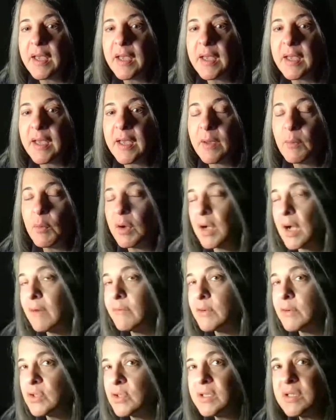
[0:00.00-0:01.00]
I will
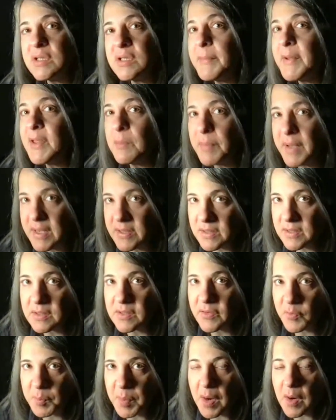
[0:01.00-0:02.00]
cover just some of the basics
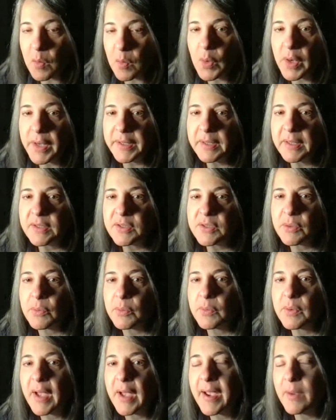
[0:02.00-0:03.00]
of part one.
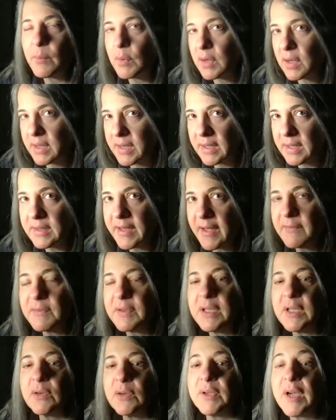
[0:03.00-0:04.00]
So I will connect that
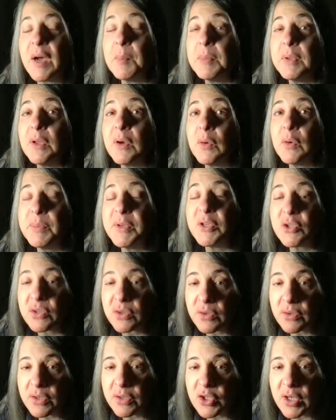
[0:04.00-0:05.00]
video down below. Be
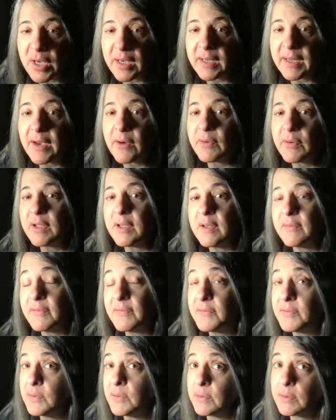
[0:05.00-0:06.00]
sure to check it out
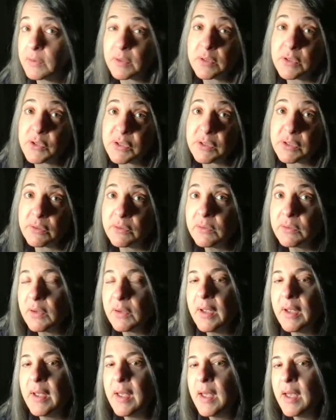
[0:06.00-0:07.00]
if you're concerned
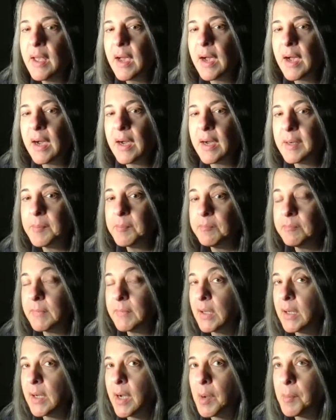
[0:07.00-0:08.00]
um,
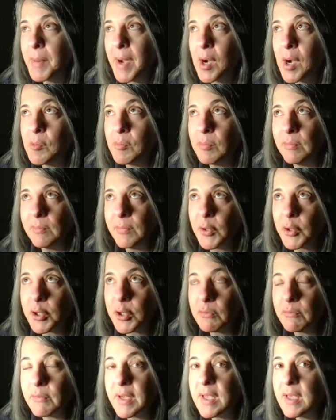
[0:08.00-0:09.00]
about
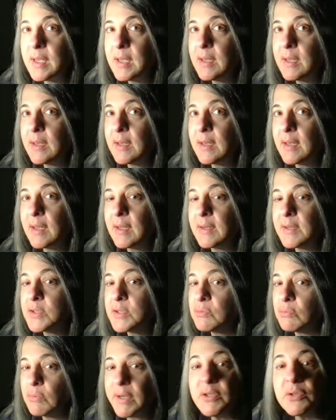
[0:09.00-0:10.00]
Mercury and
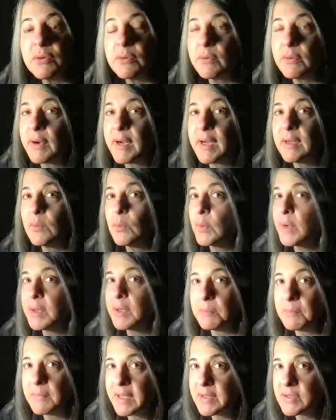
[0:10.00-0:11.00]
its retrograde and what
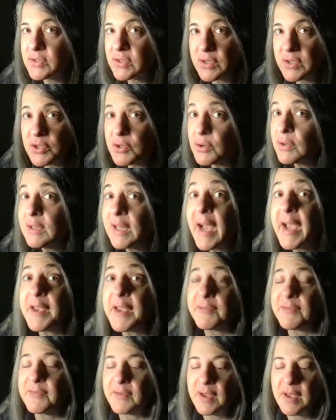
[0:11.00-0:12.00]
it means in your
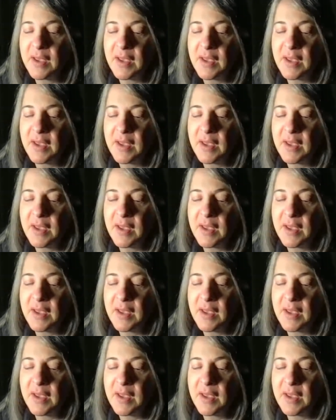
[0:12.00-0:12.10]
life.